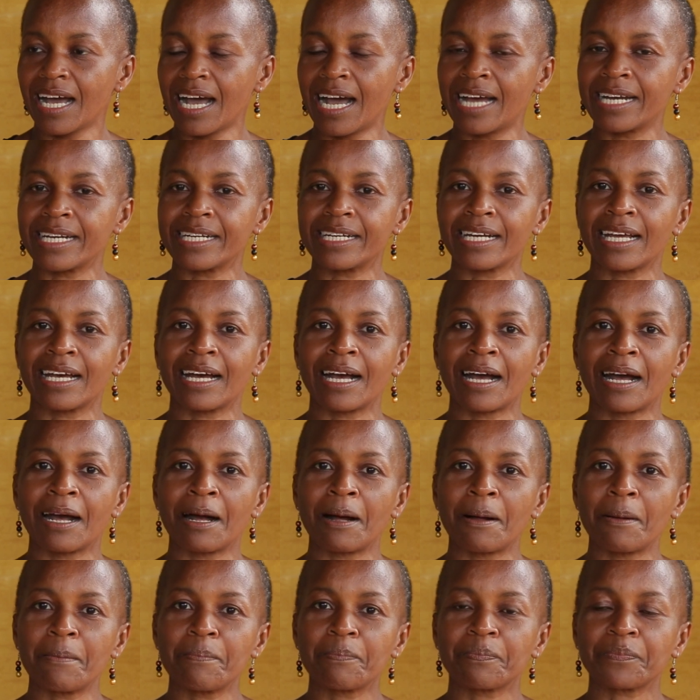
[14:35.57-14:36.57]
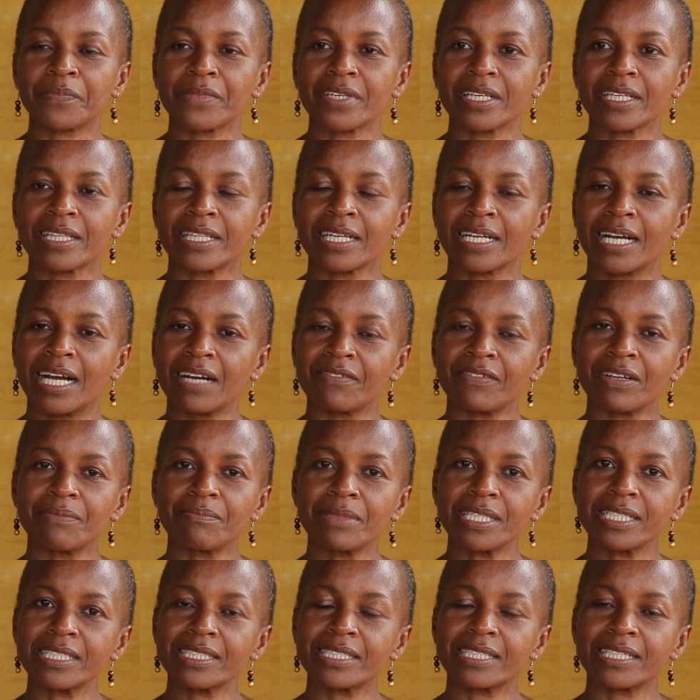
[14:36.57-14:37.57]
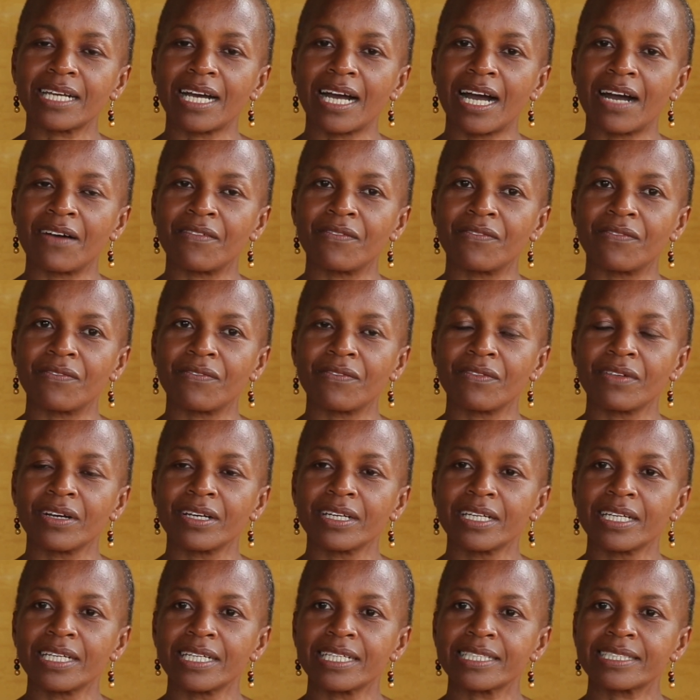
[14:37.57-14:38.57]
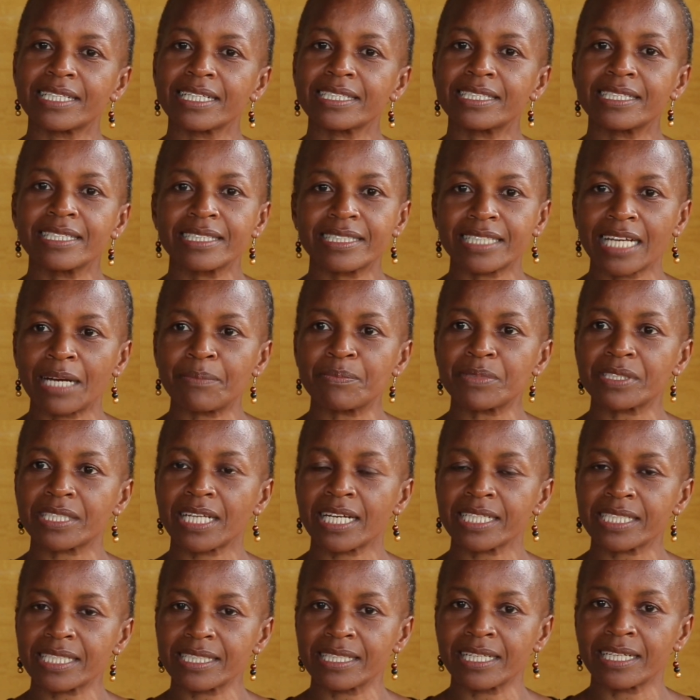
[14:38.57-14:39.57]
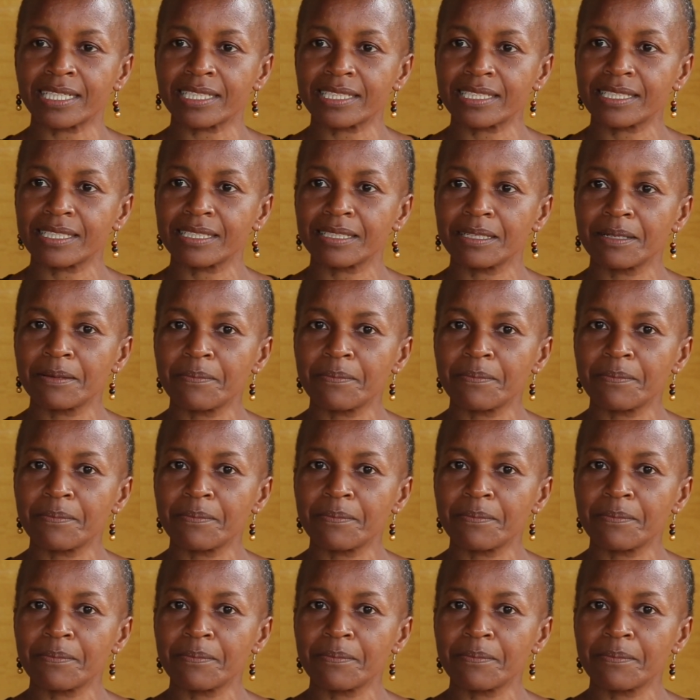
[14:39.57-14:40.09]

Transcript: And the government have set it up such that